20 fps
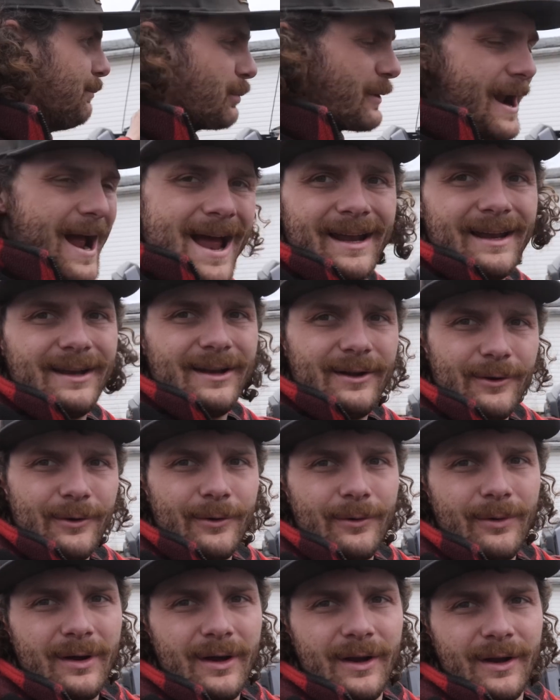brand
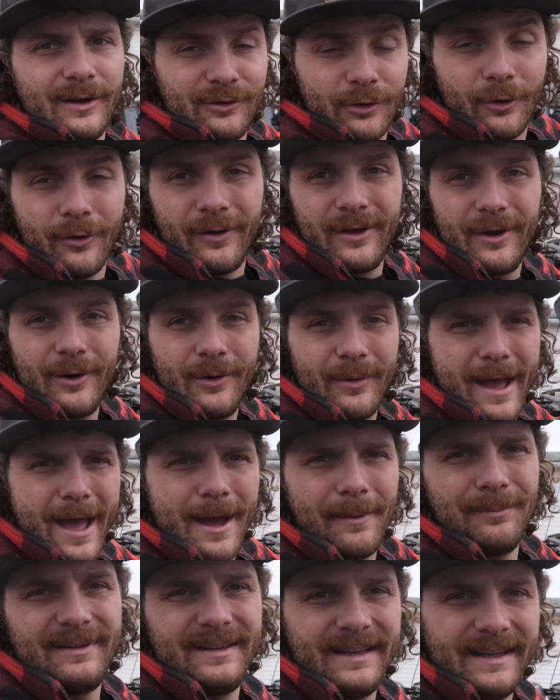new Toyo
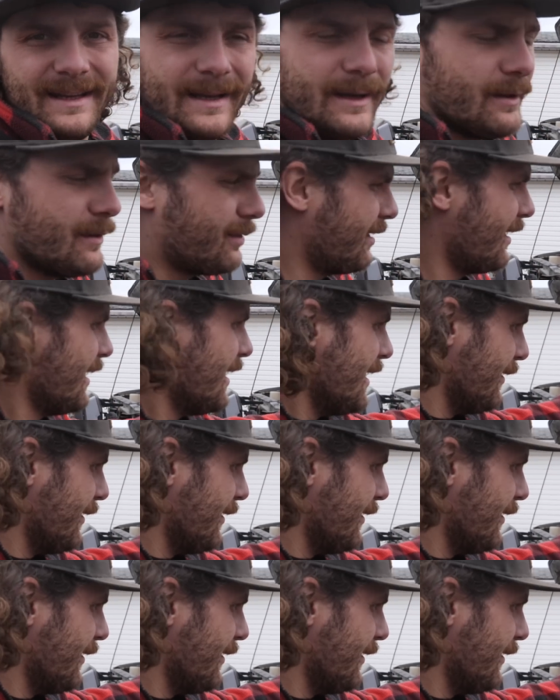MTs,